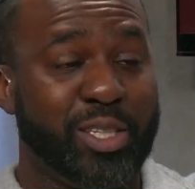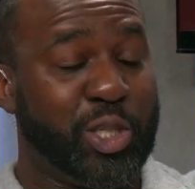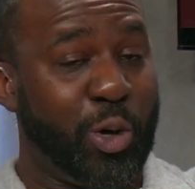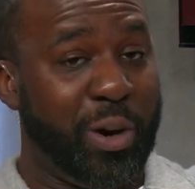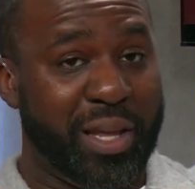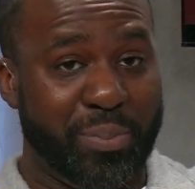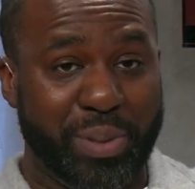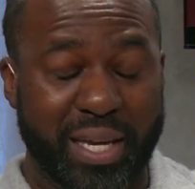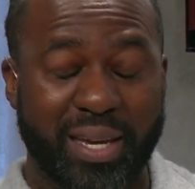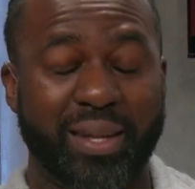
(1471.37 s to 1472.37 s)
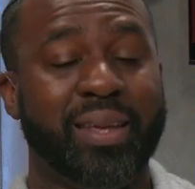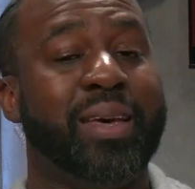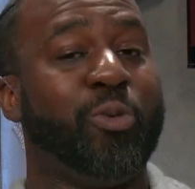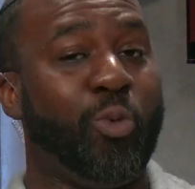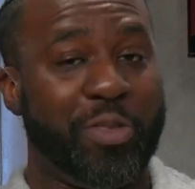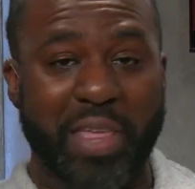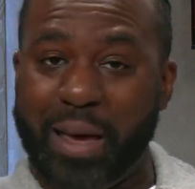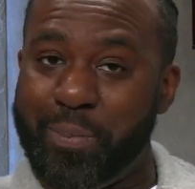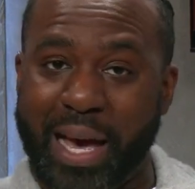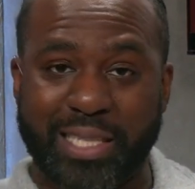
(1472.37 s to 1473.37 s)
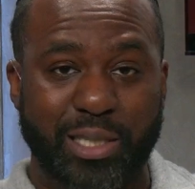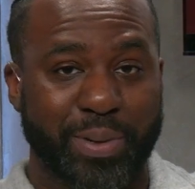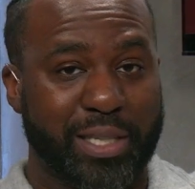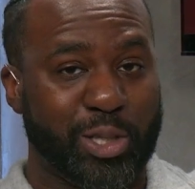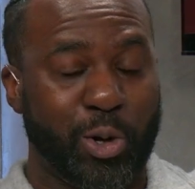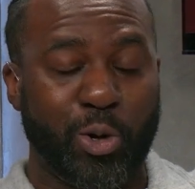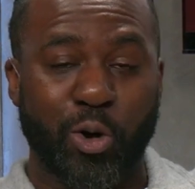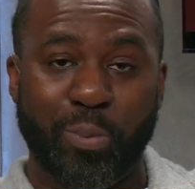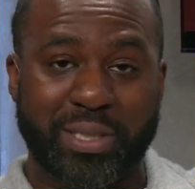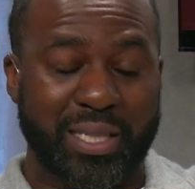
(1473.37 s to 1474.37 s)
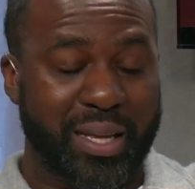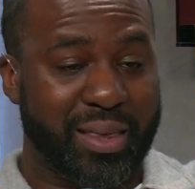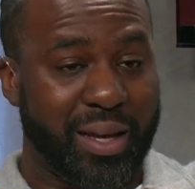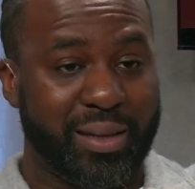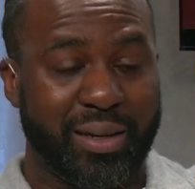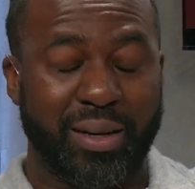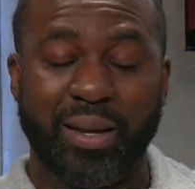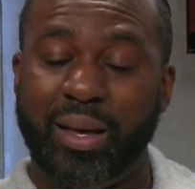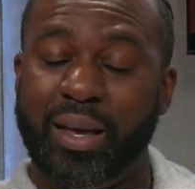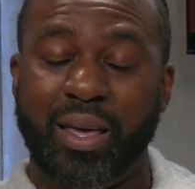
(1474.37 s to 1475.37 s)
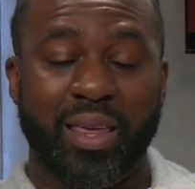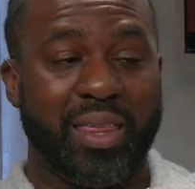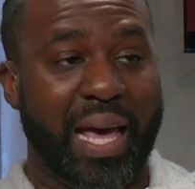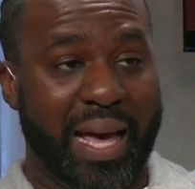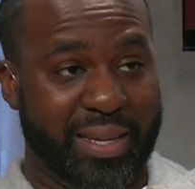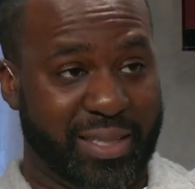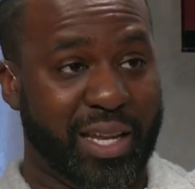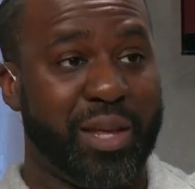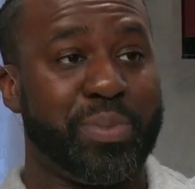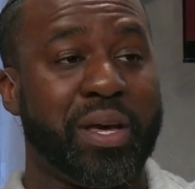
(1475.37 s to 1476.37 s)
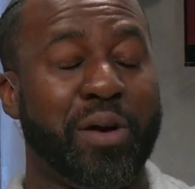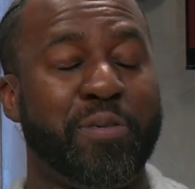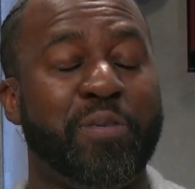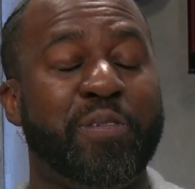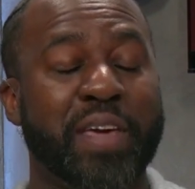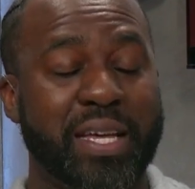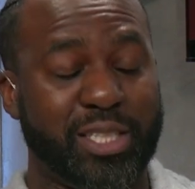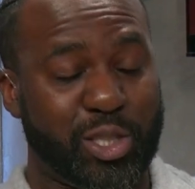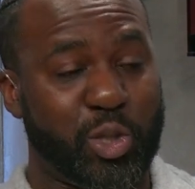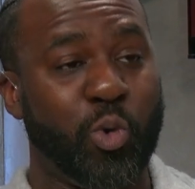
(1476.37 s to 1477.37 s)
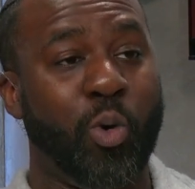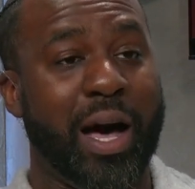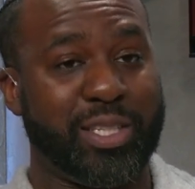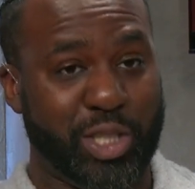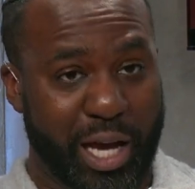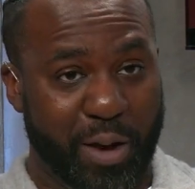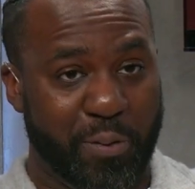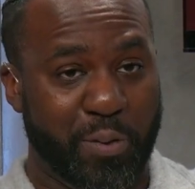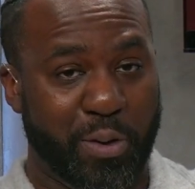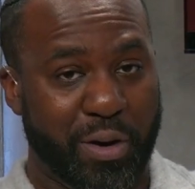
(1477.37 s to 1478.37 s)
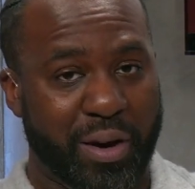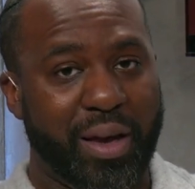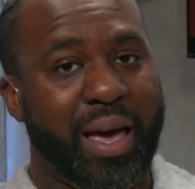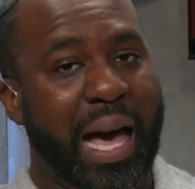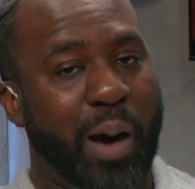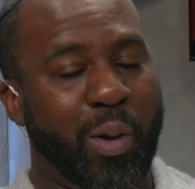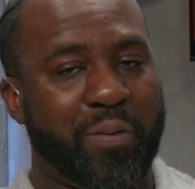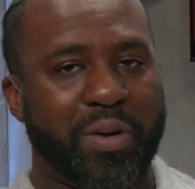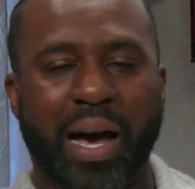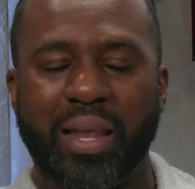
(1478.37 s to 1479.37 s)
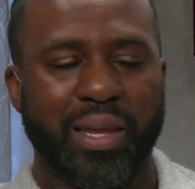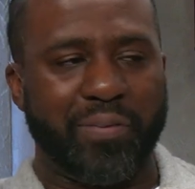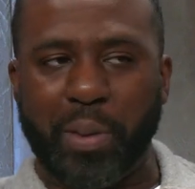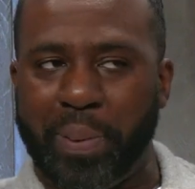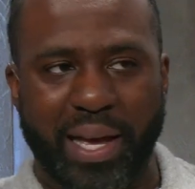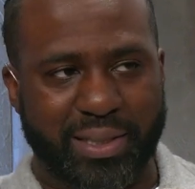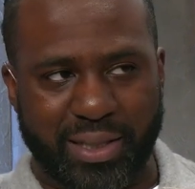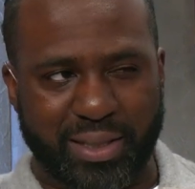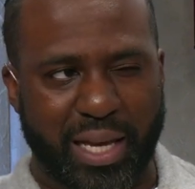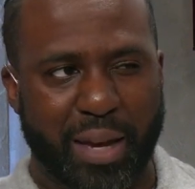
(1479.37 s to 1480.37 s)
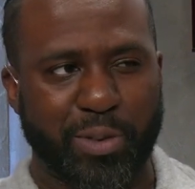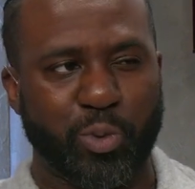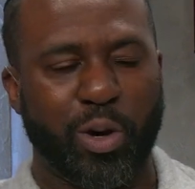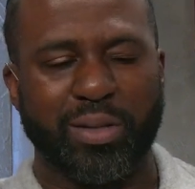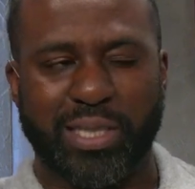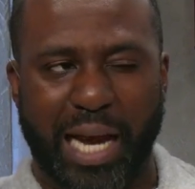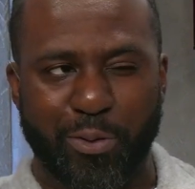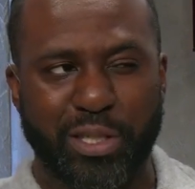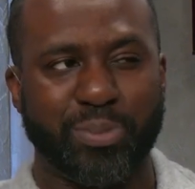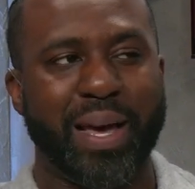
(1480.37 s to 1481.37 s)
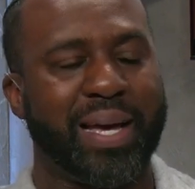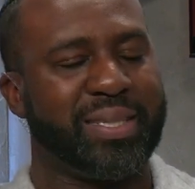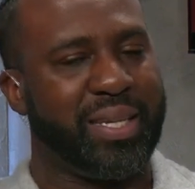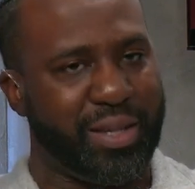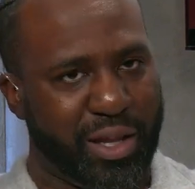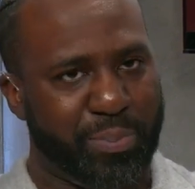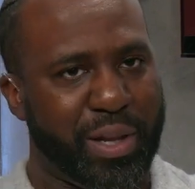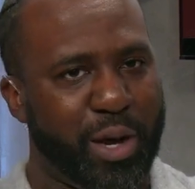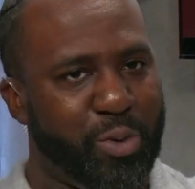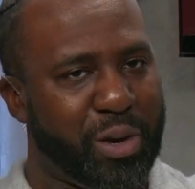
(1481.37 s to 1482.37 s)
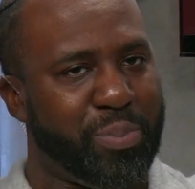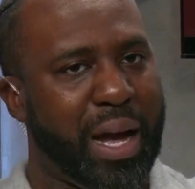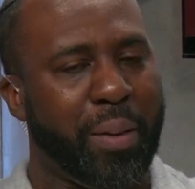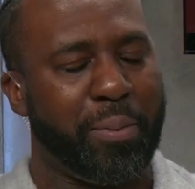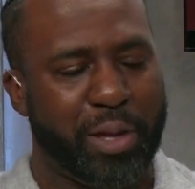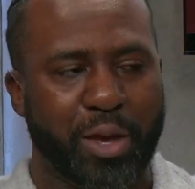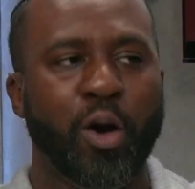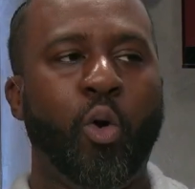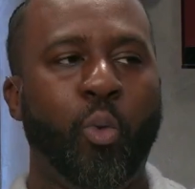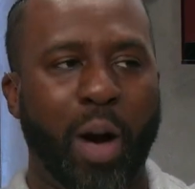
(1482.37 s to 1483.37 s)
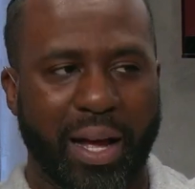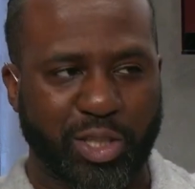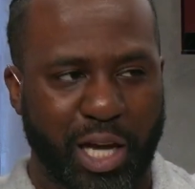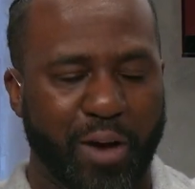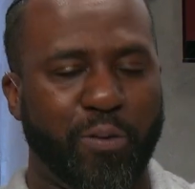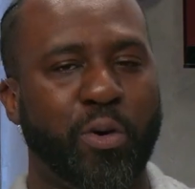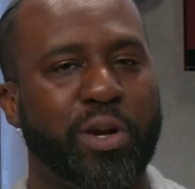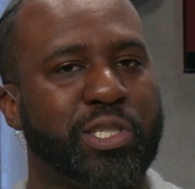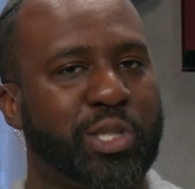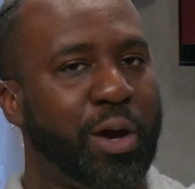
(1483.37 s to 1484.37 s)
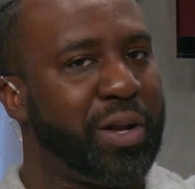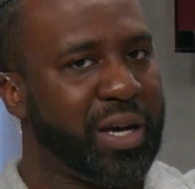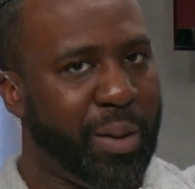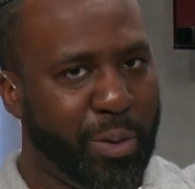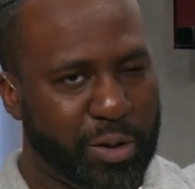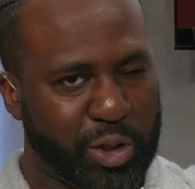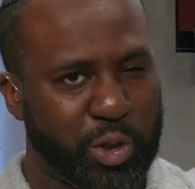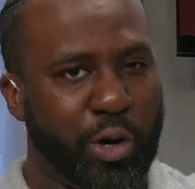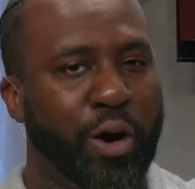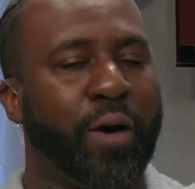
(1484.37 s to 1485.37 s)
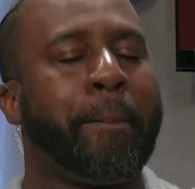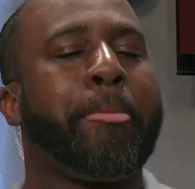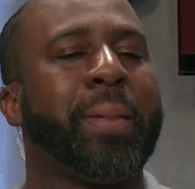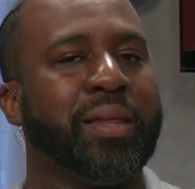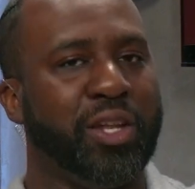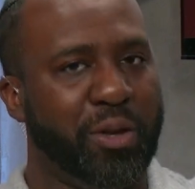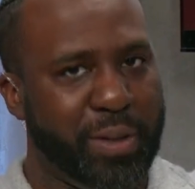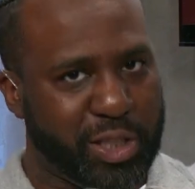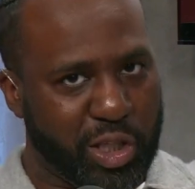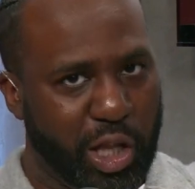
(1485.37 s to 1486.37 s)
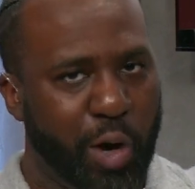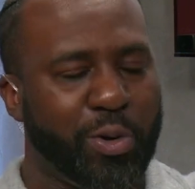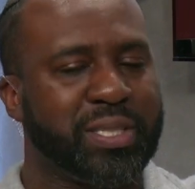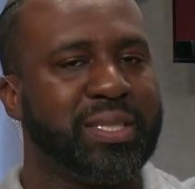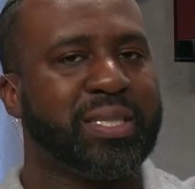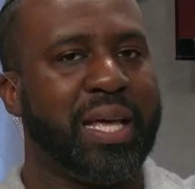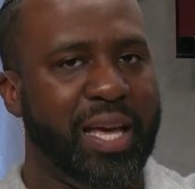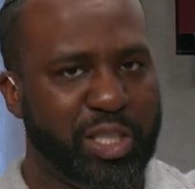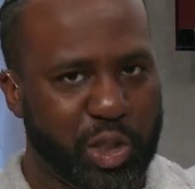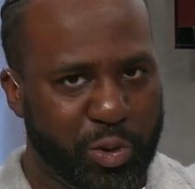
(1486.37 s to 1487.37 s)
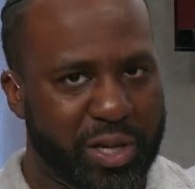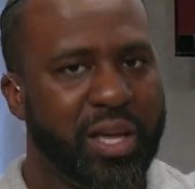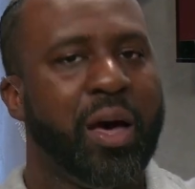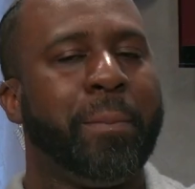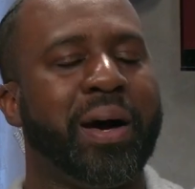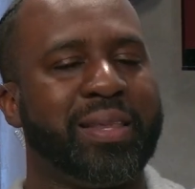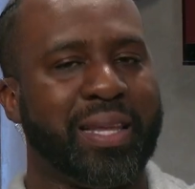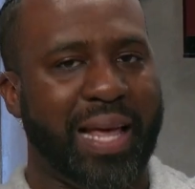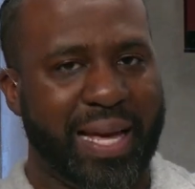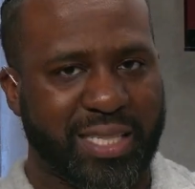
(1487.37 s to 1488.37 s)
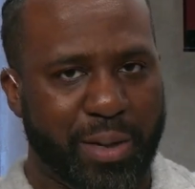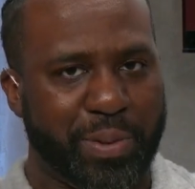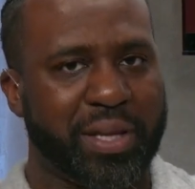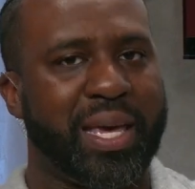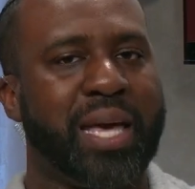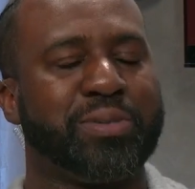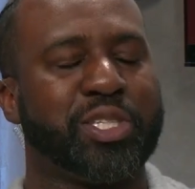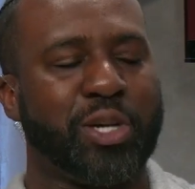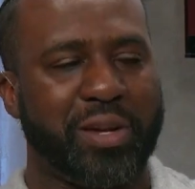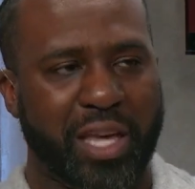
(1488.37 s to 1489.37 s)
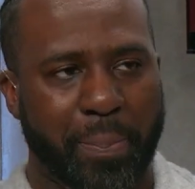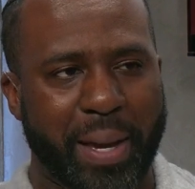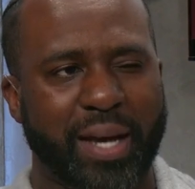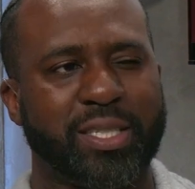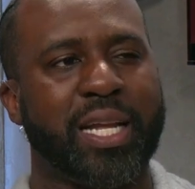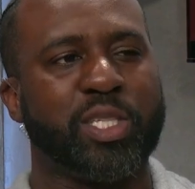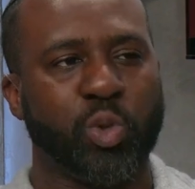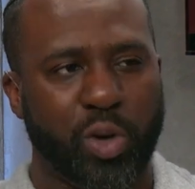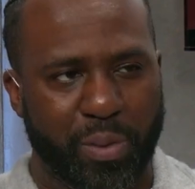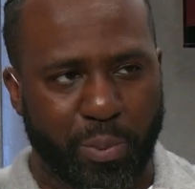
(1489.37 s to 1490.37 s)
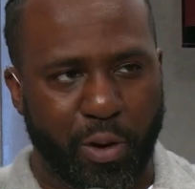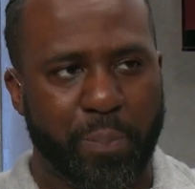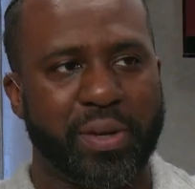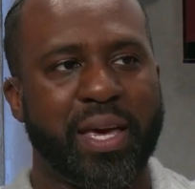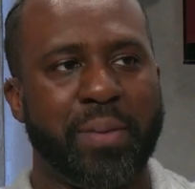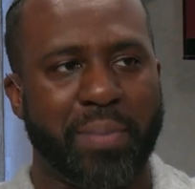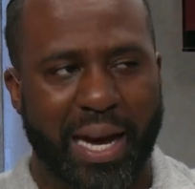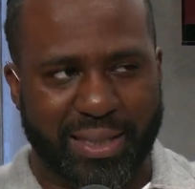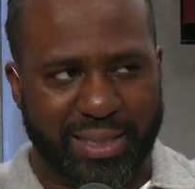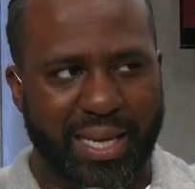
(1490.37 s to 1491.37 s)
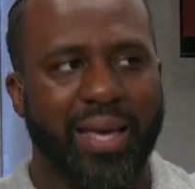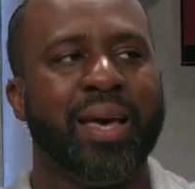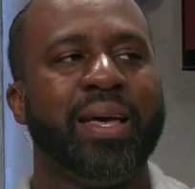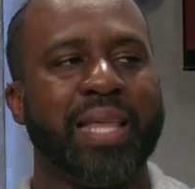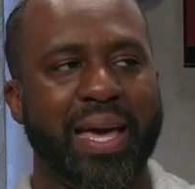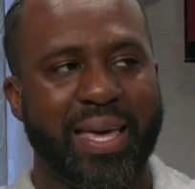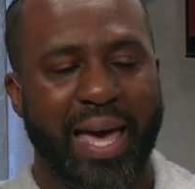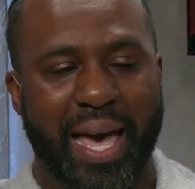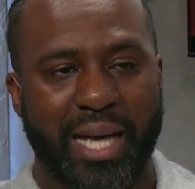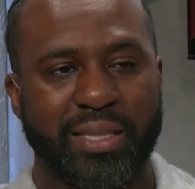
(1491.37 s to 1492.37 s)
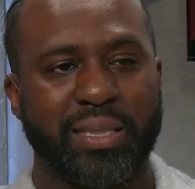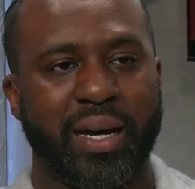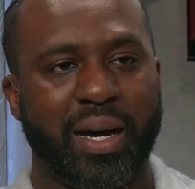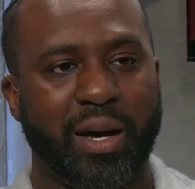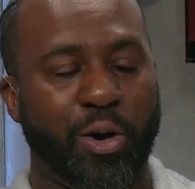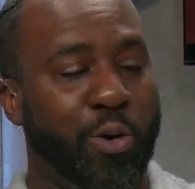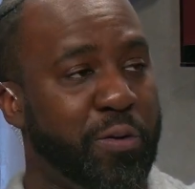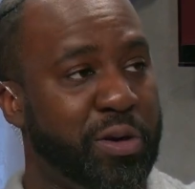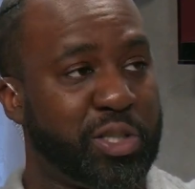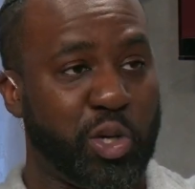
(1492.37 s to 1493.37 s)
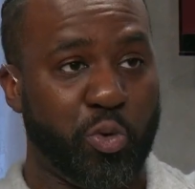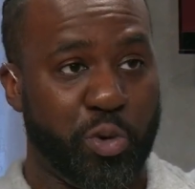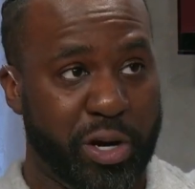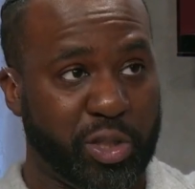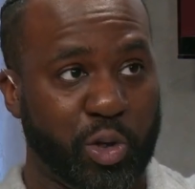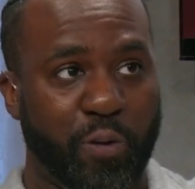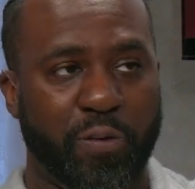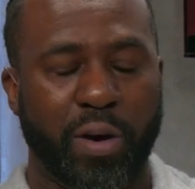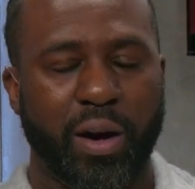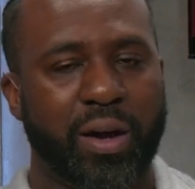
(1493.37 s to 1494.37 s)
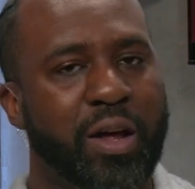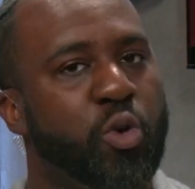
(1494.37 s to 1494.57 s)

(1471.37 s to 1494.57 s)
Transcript: Joel Embiid, with that matchup against the Oklahoma City Thunder, That is going to be a feast to watch out for. However, I love the pace of this game as well. Tyrese Maxey, another player we can probably watch out for. He's starting to come on strong. A little bit slower since the injury, but in the last couple of games, he's starting to get back into that 20-point per game mindset that he has over his career so far.